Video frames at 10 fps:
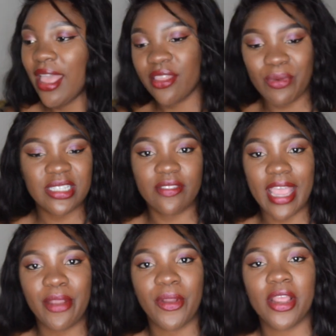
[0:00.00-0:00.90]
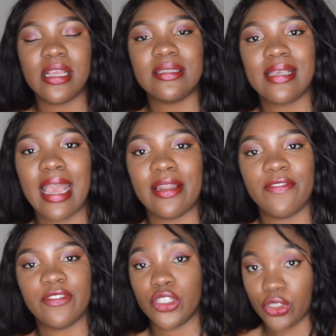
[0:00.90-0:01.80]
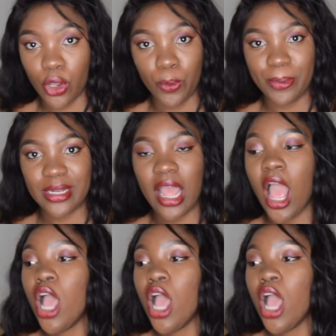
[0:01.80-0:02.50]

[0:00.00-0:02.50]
and the rest of the area is kind of just open.